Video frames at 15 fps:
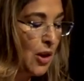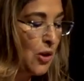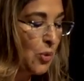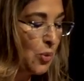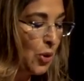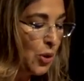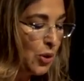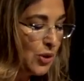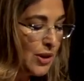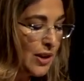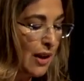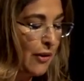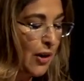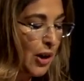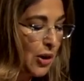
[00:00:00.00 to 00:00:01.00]
the roots
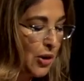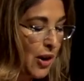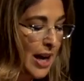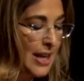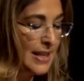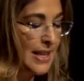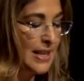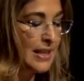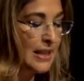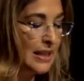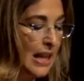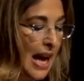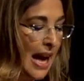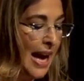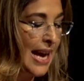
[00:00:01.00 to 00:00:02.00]
of our crisis
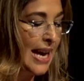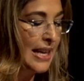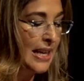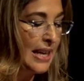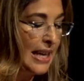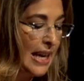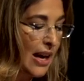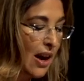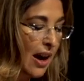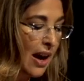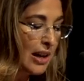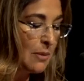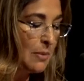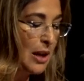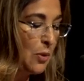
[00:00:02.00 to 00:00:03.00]
lie in an
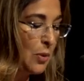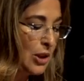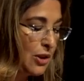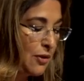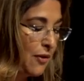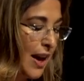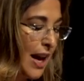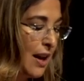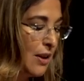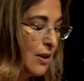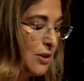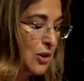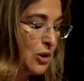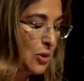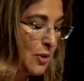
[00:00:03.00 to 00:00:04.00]
economy which
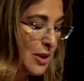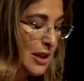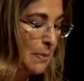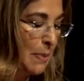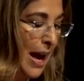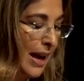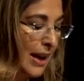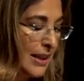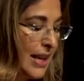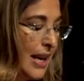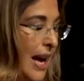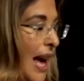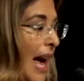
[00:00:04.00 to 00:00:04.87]
fails to respect